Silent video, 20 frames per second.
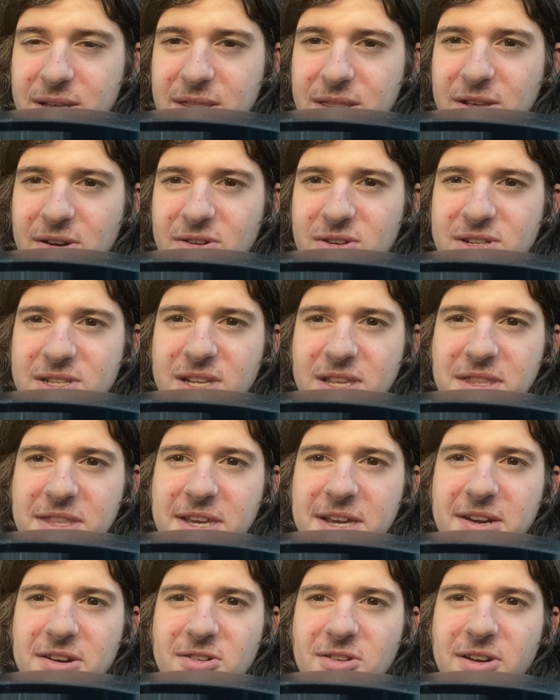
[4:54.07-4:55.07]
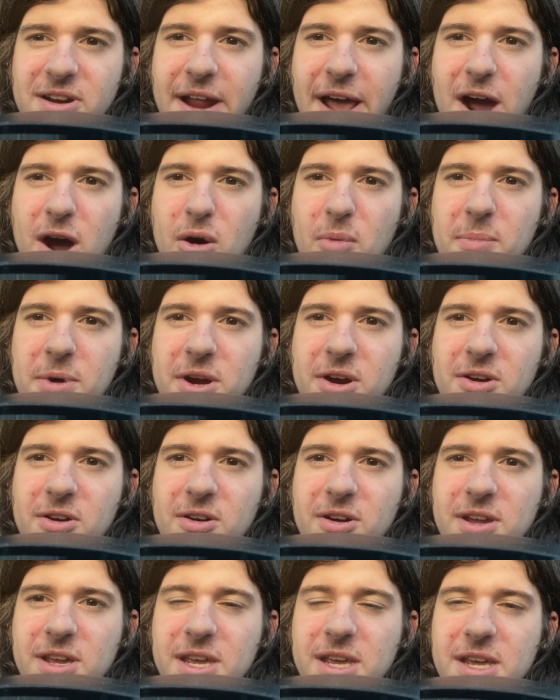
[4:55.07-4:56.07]
there is a theater in
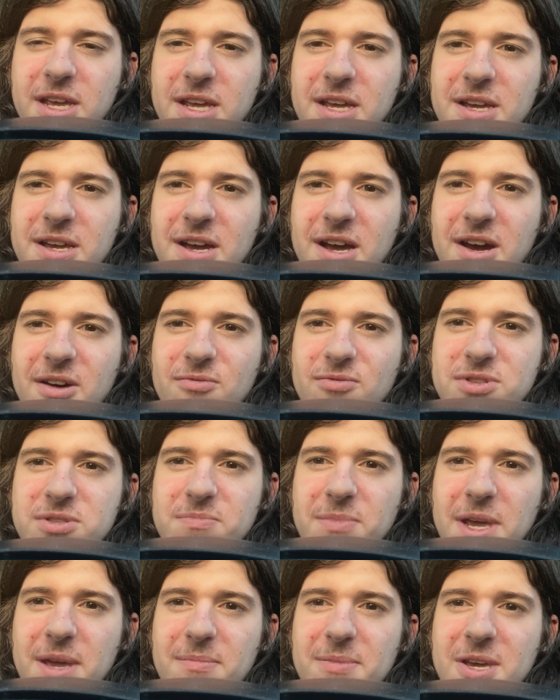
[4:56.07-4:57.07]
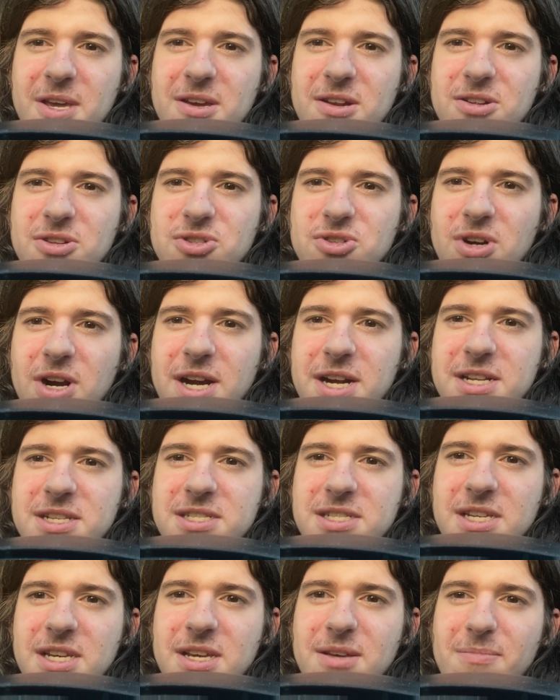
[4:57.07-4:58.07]
Albuquerque I was maybe going to try to
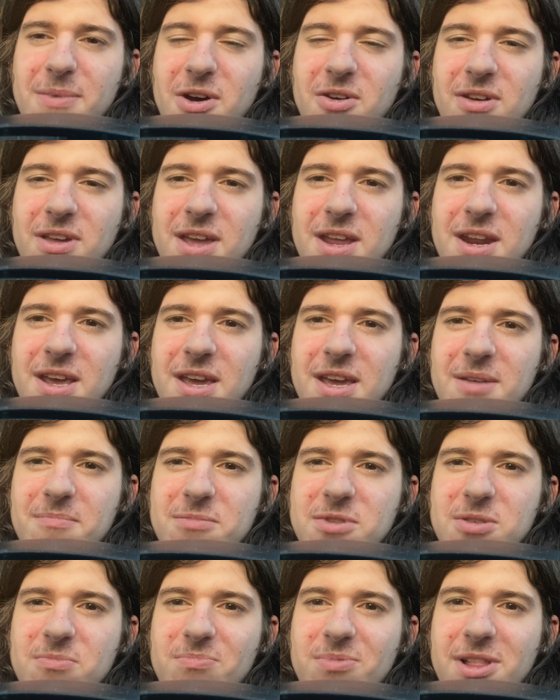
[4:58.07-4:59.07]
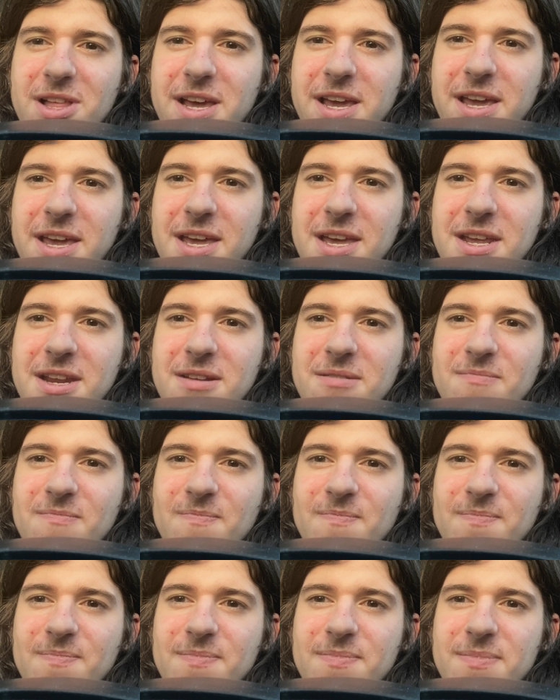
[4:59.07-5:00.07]
see about getting it to play in,
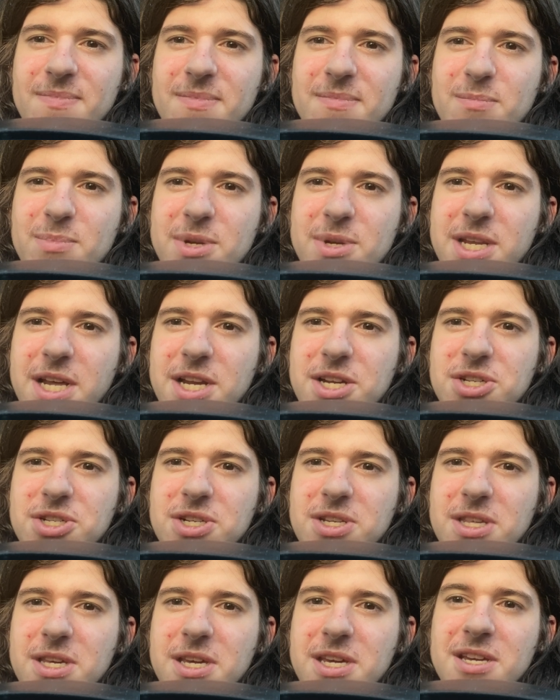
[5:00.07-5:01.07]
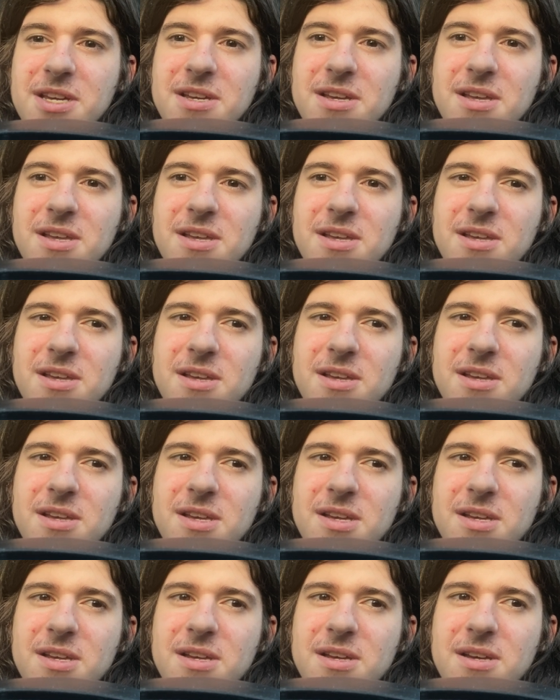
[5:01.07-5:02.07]
potentially.
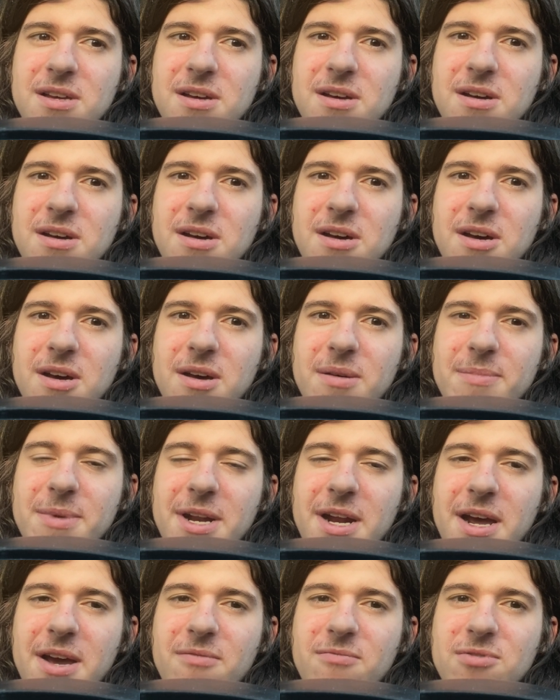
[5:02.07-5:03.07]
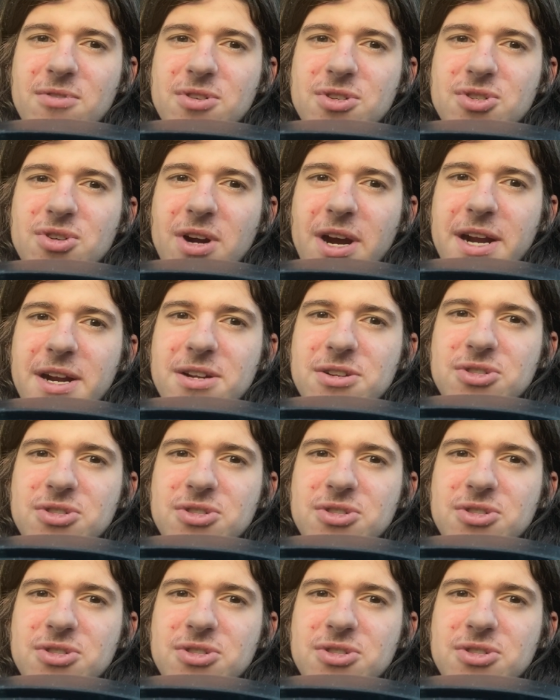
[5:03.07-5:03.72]
And I would try to